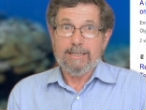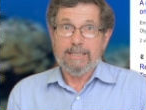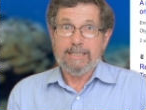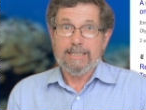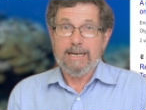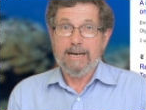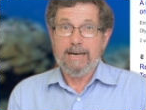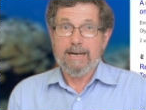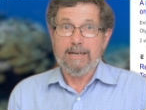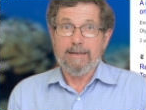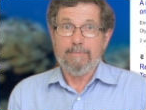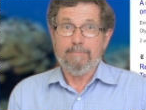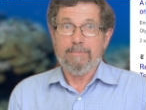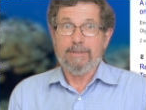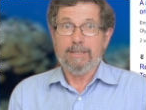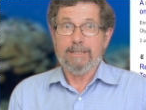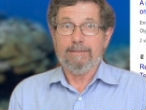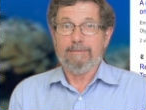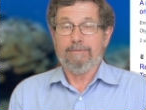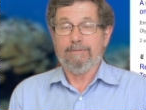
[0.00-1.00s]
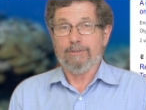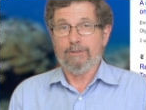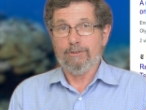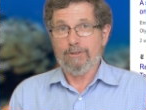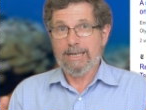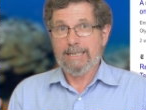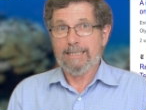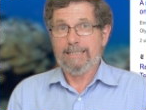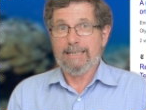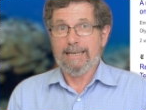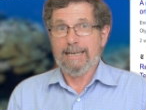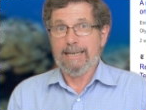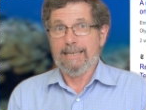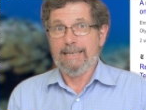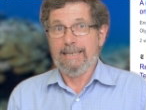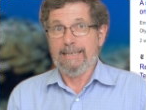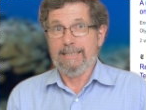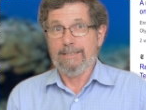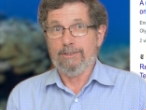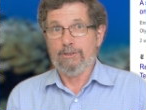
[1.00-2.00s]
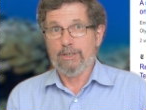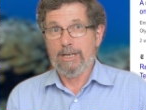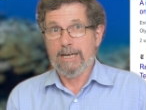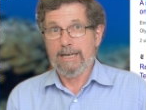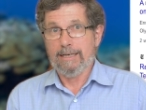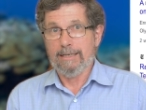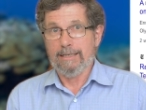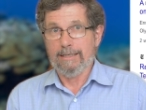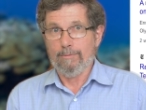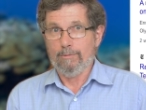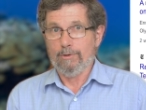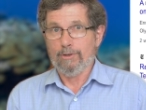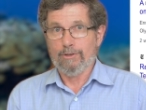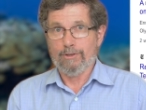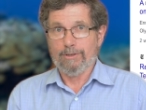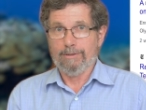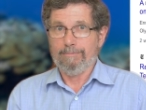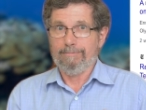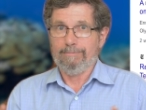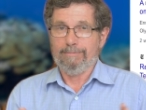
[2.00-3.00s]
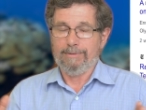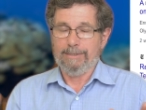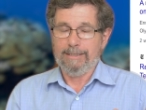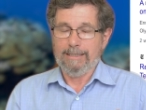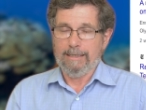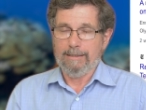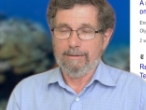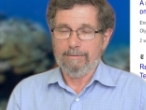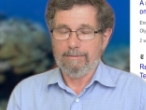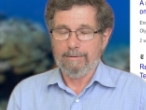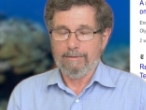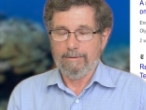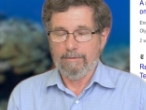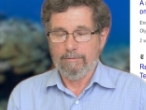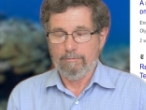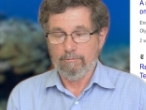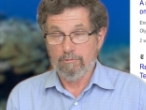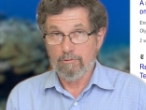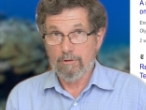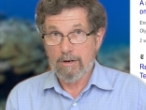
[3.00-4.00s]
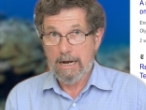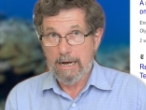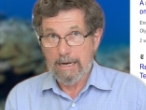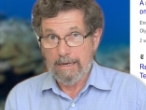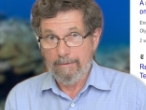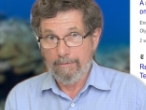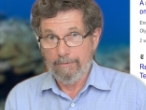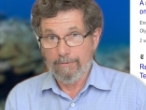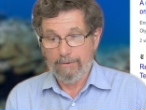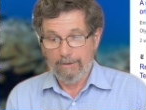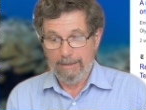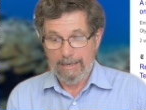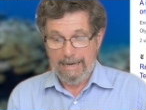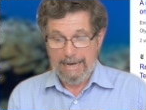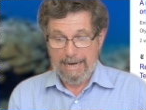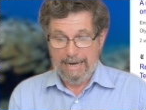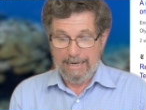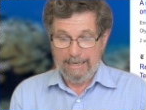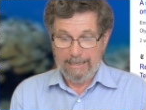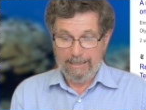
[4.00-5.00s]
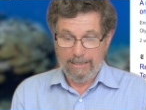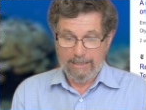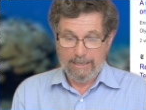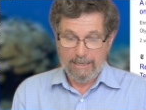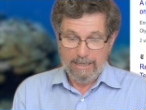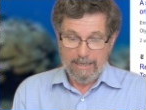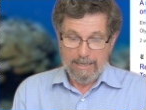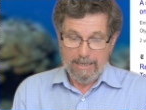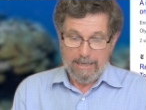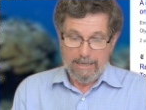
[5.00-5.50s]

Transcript: at the time that drug taking in cycling was, you know, rife, and